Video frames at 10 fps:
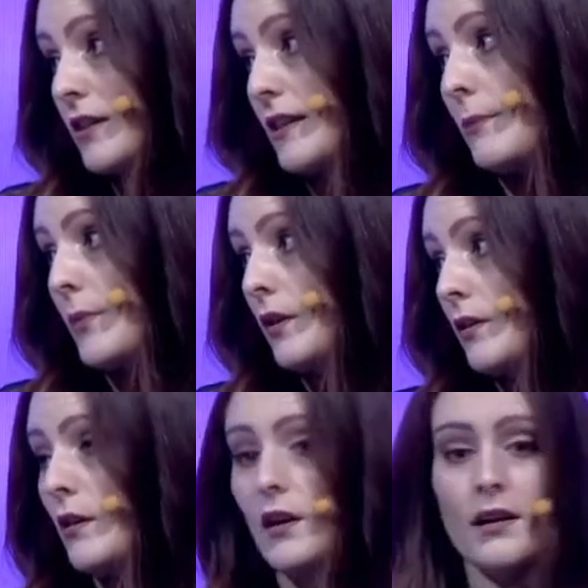Like, you might
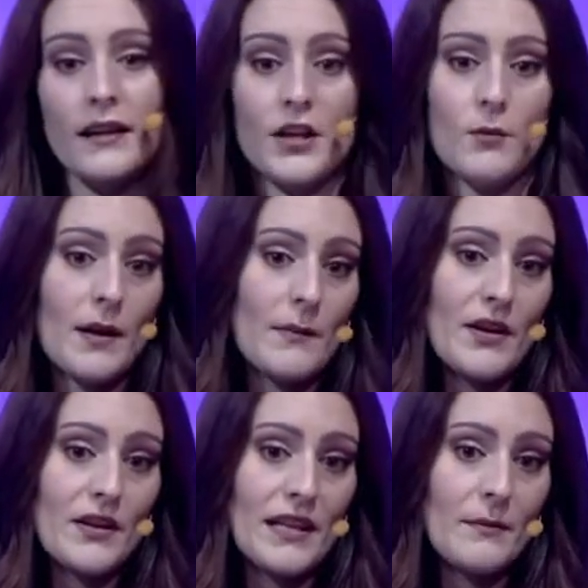be on email
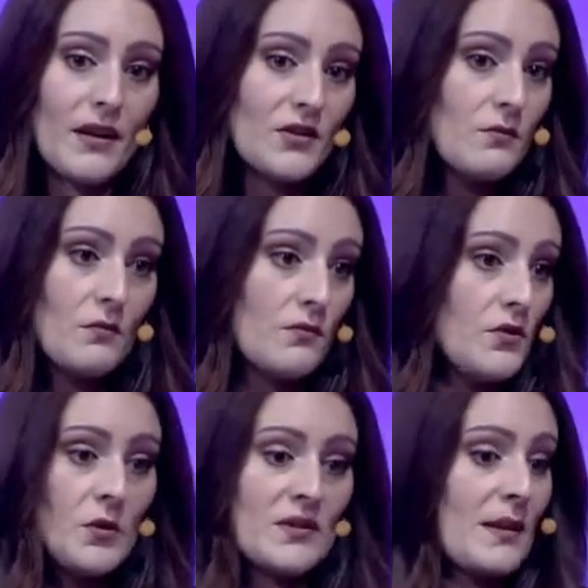doing something to help
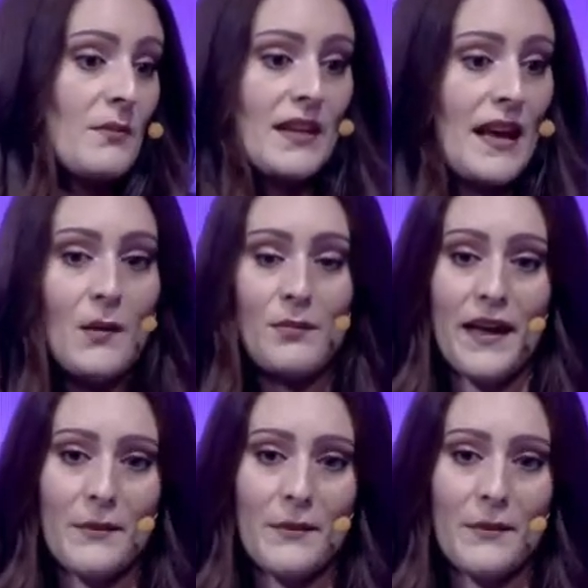them, but they don't know.